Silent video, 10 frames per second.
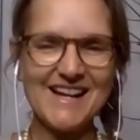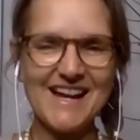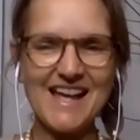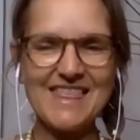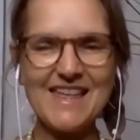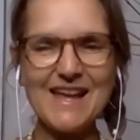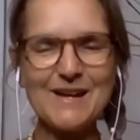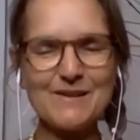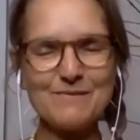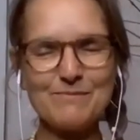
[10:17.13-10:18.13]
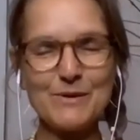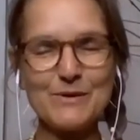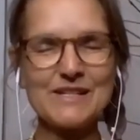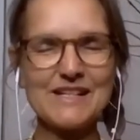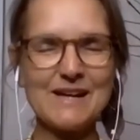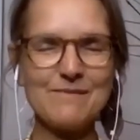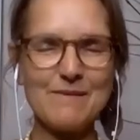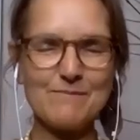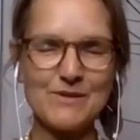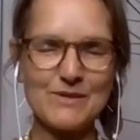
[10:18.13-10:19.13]
I think personally,
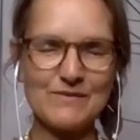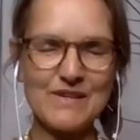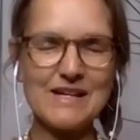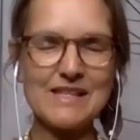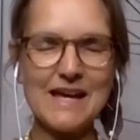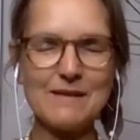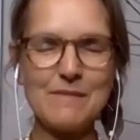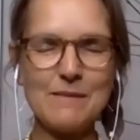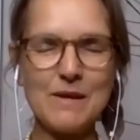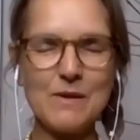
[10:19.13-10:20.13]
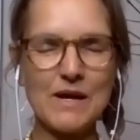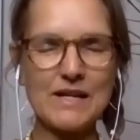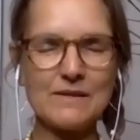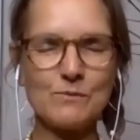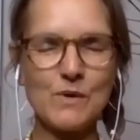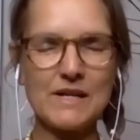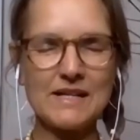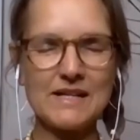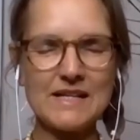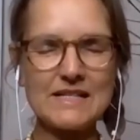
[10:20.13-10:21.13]
I just feel that maybe what
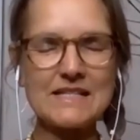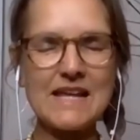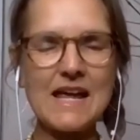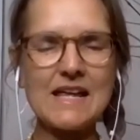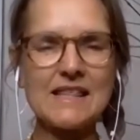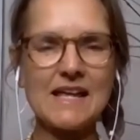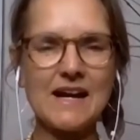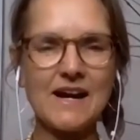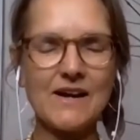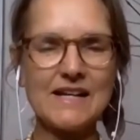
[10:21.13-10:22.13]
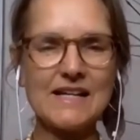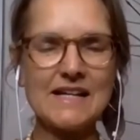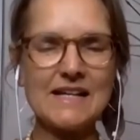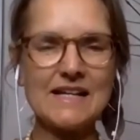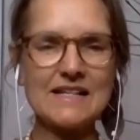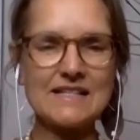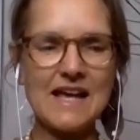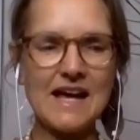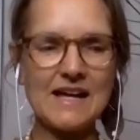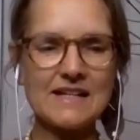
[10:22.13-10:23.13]
he's saying there is
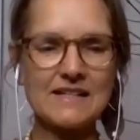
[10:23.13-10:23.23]
that